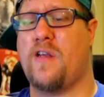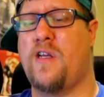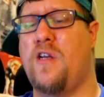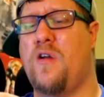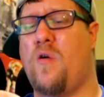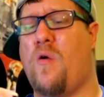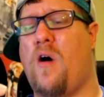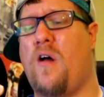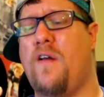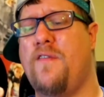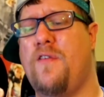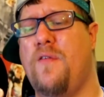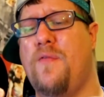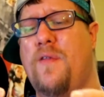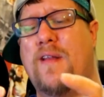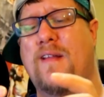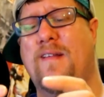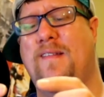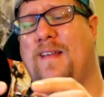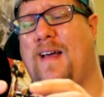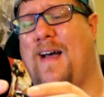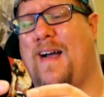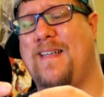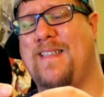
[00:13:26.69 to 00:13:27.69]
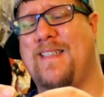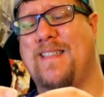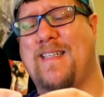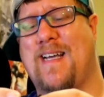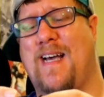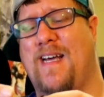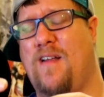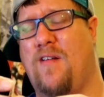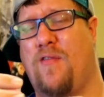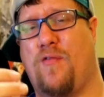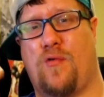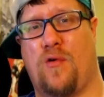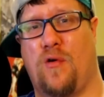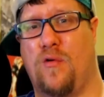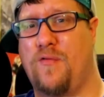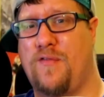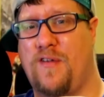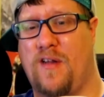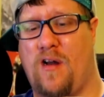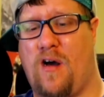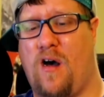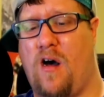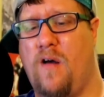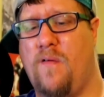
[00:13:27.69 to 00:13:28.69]
Also the design just kind of throws
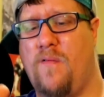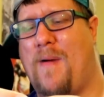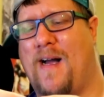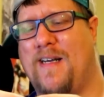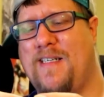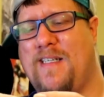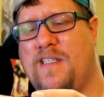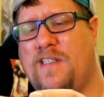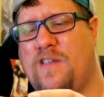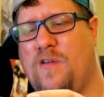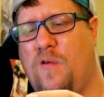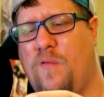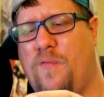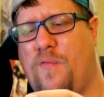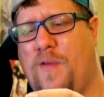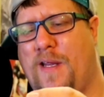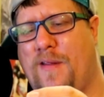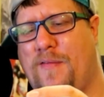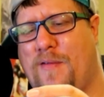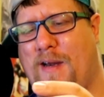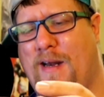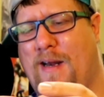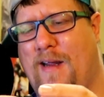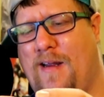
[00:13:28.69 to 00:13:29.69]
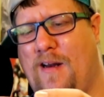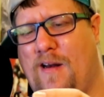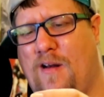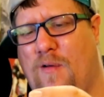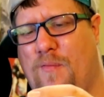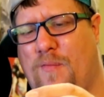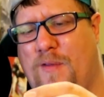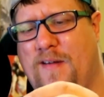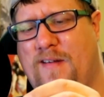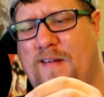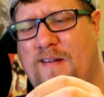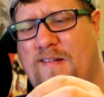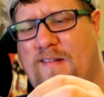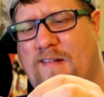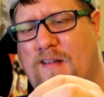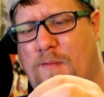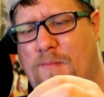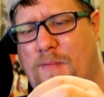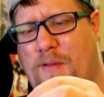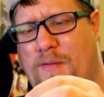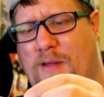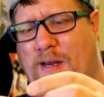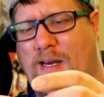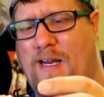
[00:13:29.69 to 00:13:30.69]
it off. I just don't think that, this is
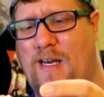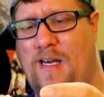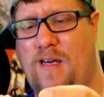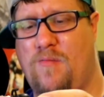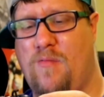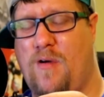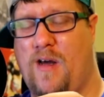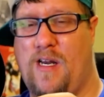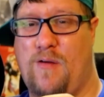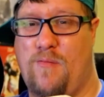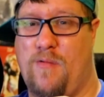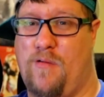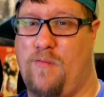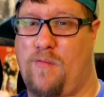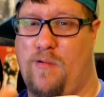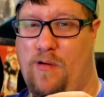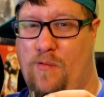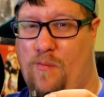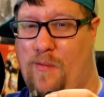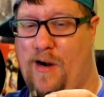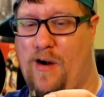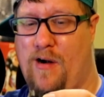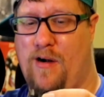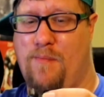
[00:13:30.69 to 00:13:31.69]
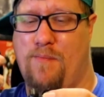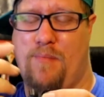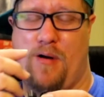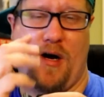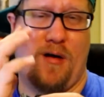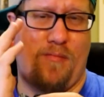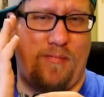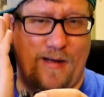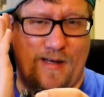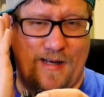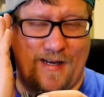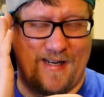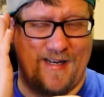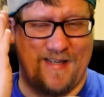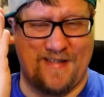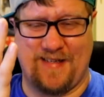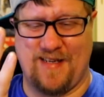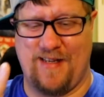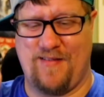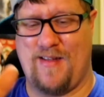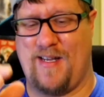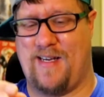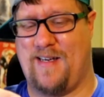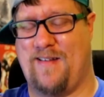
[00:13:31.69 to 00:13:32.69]
something that anybody would want to wear in public. Like I
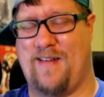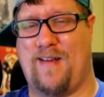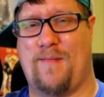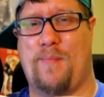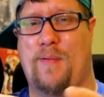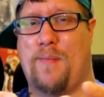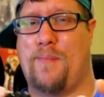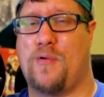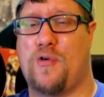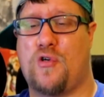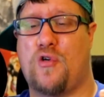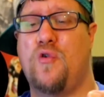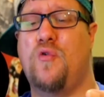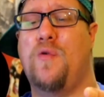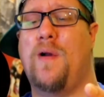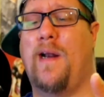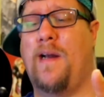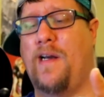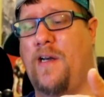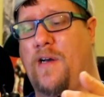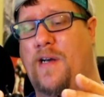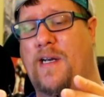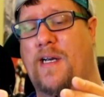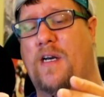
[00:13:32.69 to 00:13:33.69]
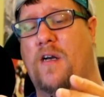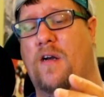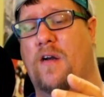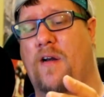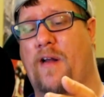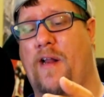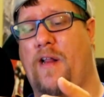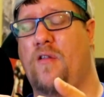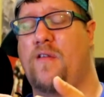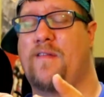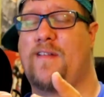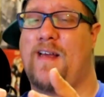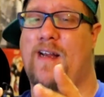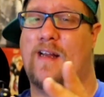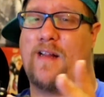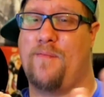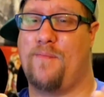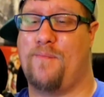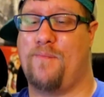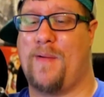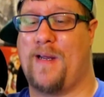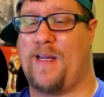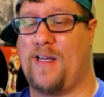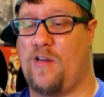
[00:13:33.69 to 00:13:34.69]
said, they protrude out of your ear. It looks kind
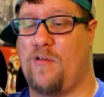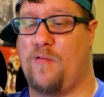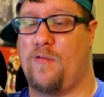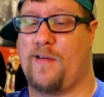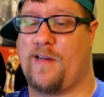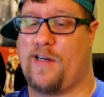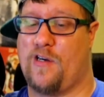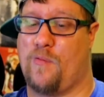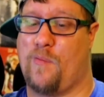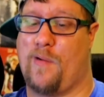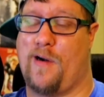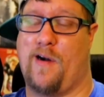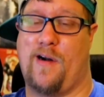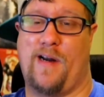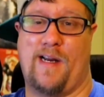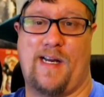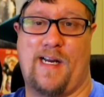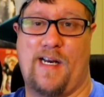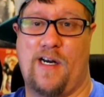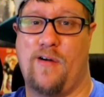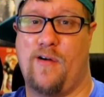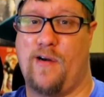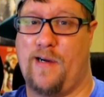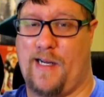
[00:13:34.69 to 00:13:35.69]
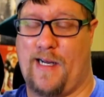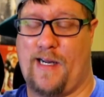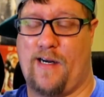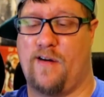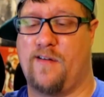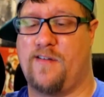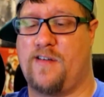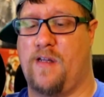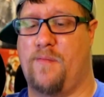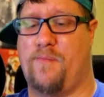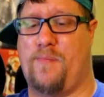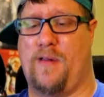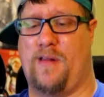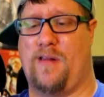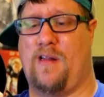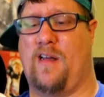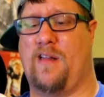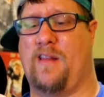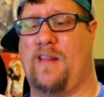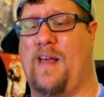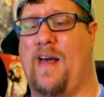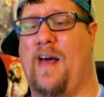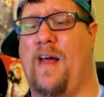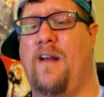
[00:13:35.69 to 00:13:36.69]
of make you like you're wearing a hearing aid or something
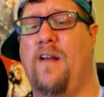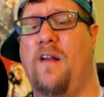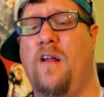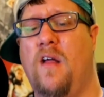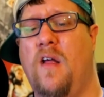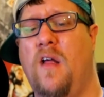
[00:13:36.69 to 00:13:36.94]
like that.